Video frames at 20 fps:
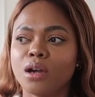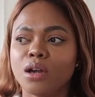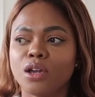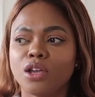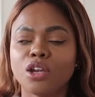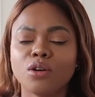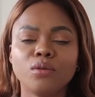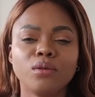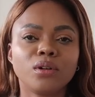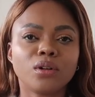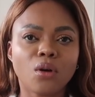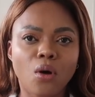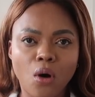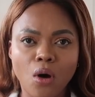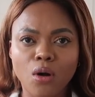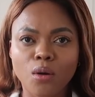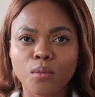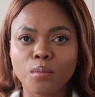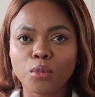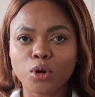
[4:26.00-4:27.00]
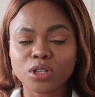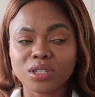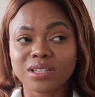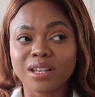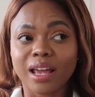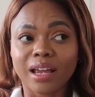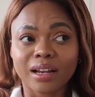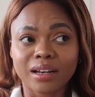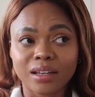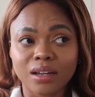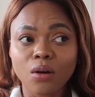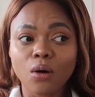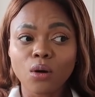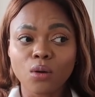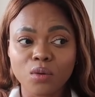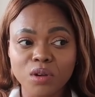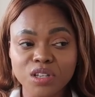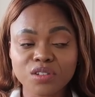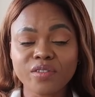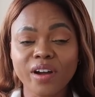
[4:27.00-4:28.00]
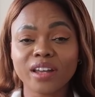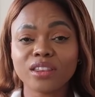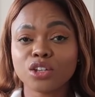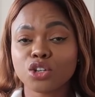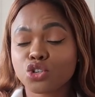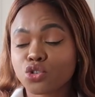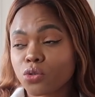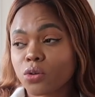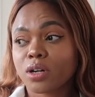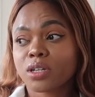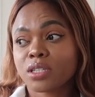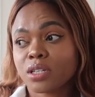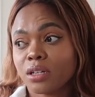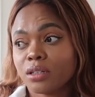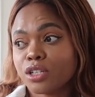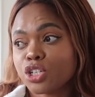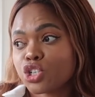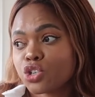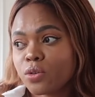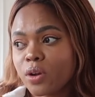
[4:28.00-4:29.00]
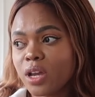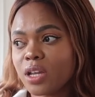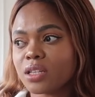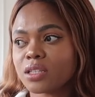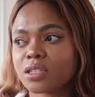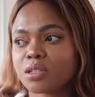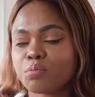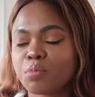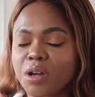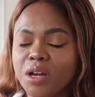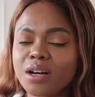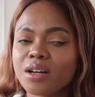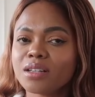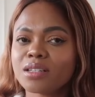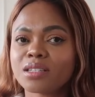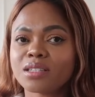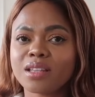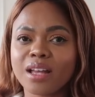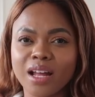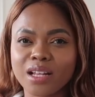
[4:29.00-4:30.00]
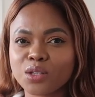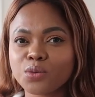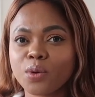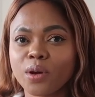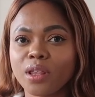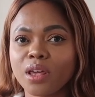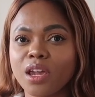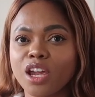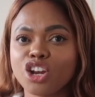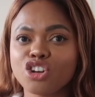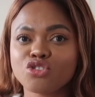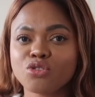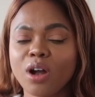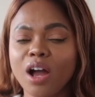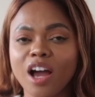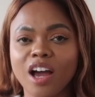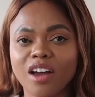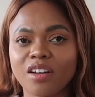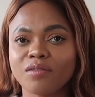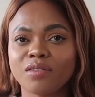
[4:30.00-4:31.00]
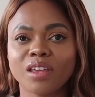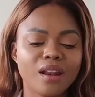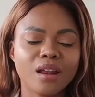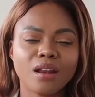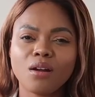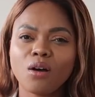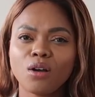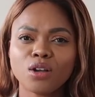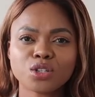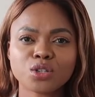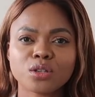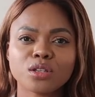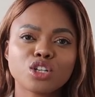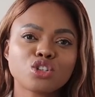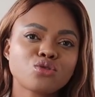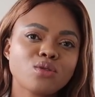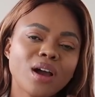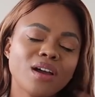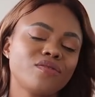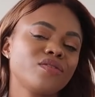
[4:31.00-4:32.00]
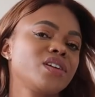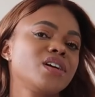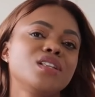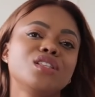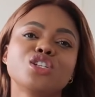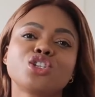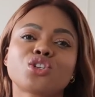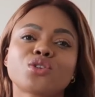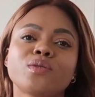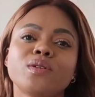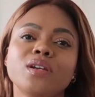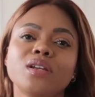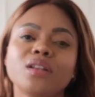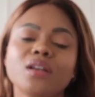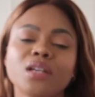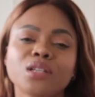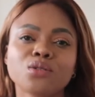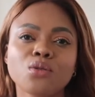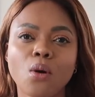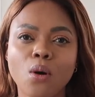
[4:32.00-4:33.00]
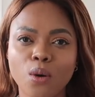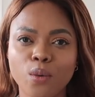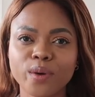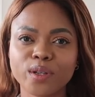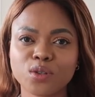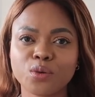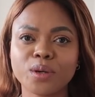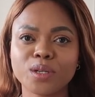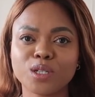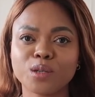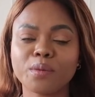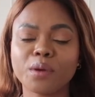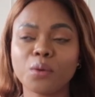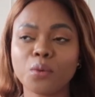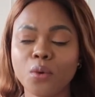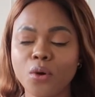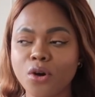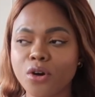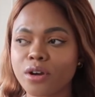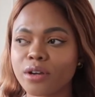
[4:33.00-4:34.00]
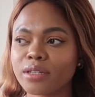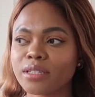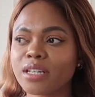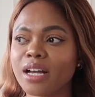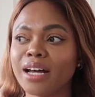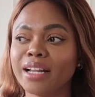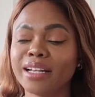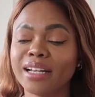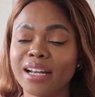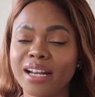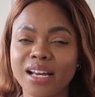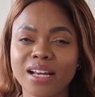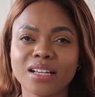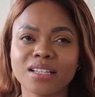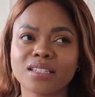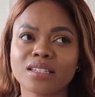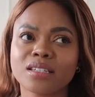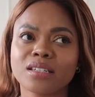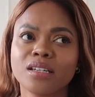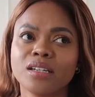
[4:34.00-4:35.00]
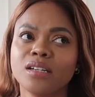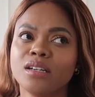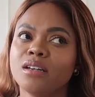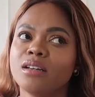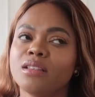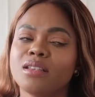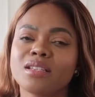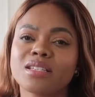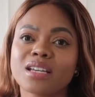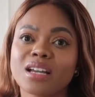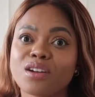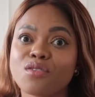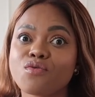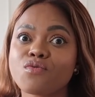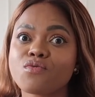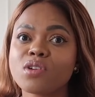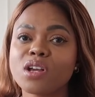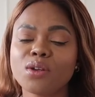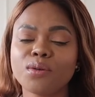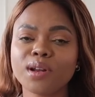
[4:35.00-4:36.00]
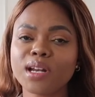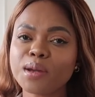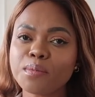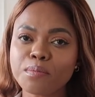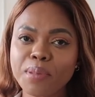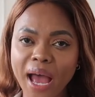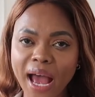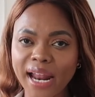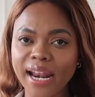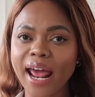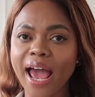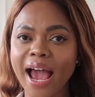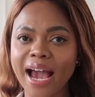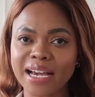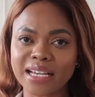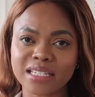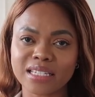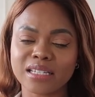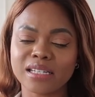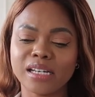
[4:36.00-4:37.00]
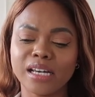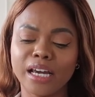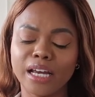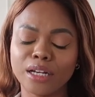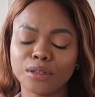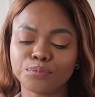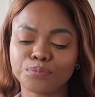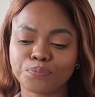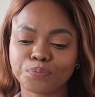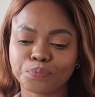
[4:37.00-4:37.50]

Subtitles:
you will all most likely always find the trucks on the streets, because that's where they can drive. And then also the traffic on the street is always going to be worse unless there's like a really, really bad accident